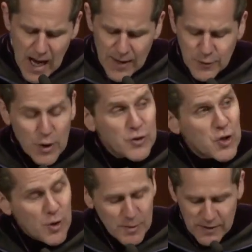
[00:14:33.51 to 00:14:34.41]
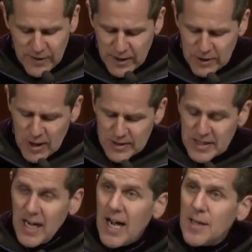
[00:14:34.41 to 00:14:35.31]
I've known Kumi a very long
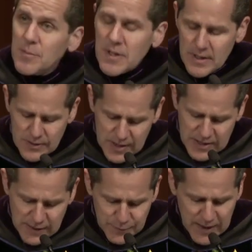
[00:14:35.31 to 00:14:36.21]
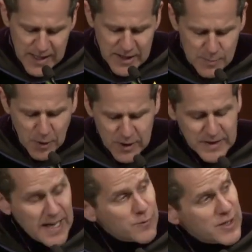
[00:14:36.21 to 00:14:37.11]
time, since he fled the
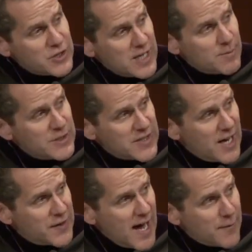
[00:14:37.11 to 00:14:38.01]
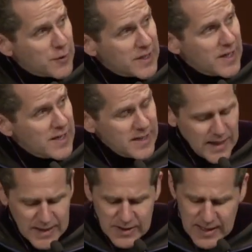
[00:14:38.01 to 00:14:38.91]
apartheid regime in South Africa in
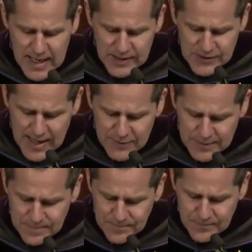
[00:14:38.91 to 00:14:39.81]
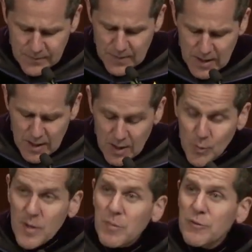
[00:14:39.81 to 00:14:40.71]
1987.
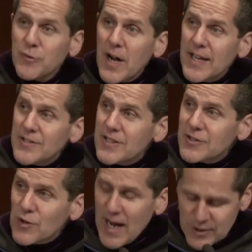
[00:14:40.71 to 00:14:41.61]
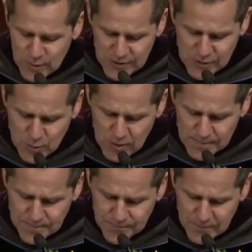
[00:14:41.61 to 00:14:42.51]
We've been friends since graduate
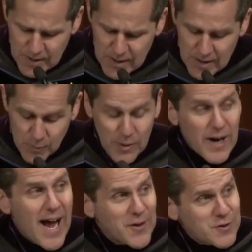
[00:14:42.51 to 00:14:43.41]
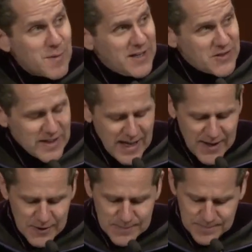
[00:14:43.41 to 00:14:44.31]
school. We were housemates
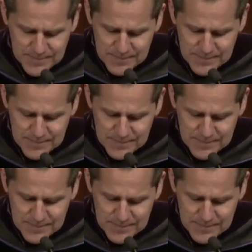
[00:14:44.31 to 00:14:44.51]
together.